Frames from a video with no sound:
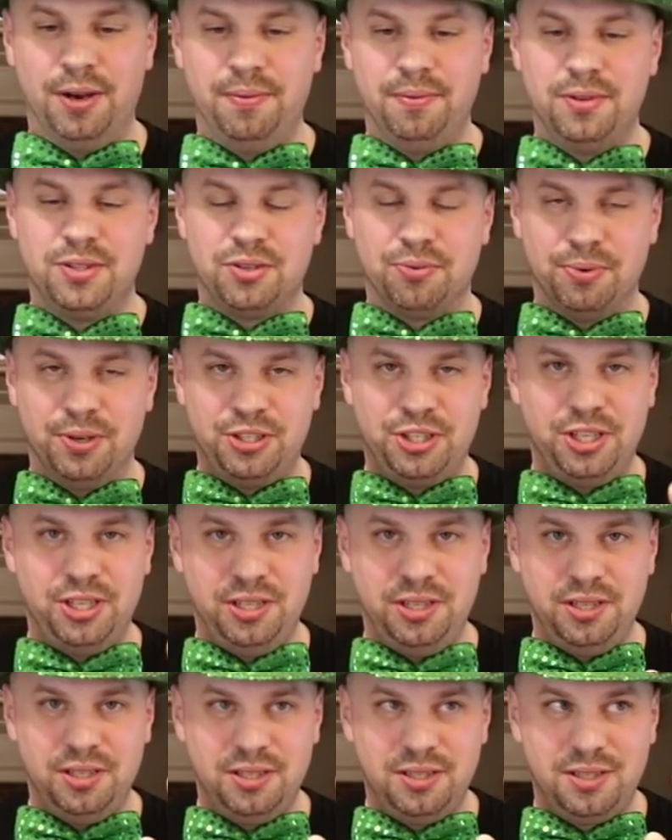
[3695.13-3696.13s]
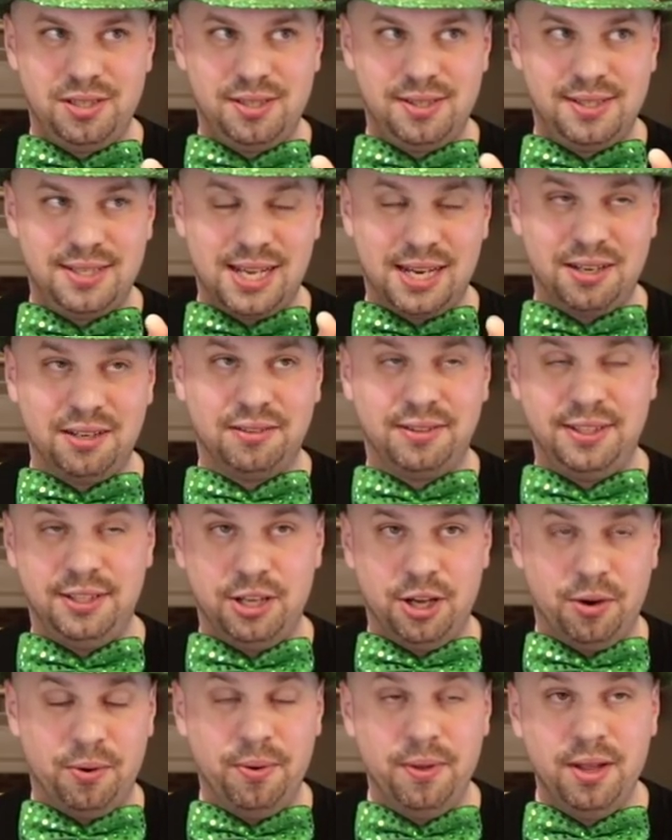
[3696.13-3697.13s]
So Richie, technically
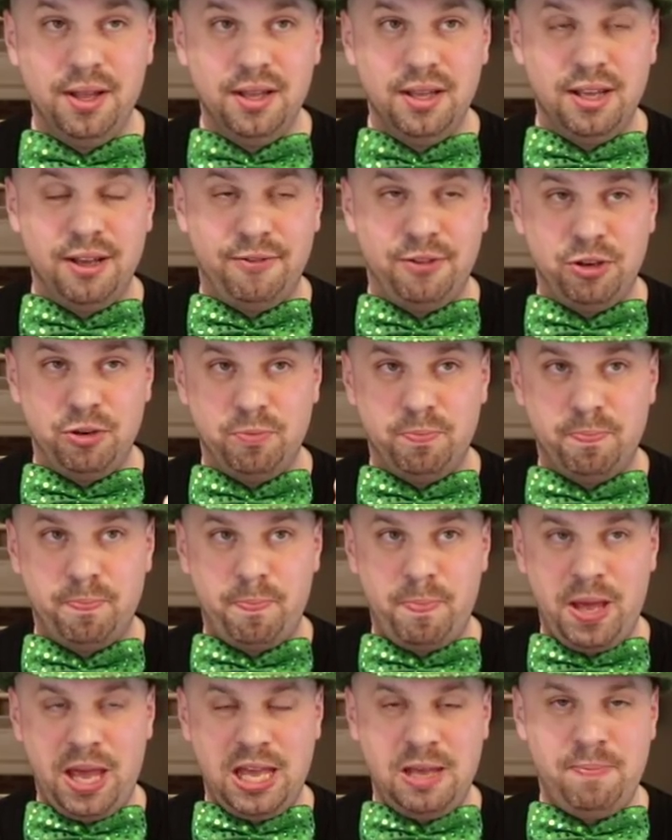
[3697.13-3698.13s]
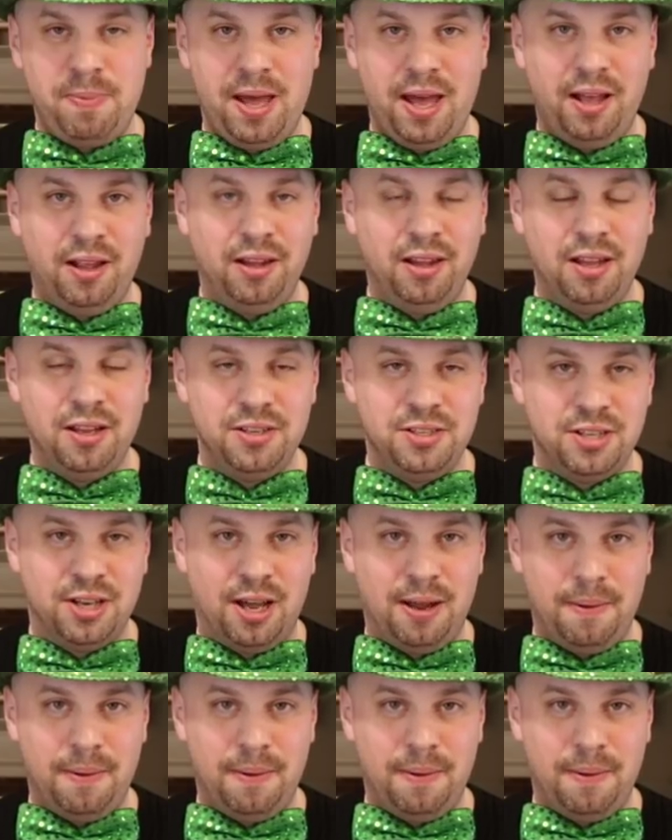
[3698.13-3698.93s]
no. If you do paypal.me,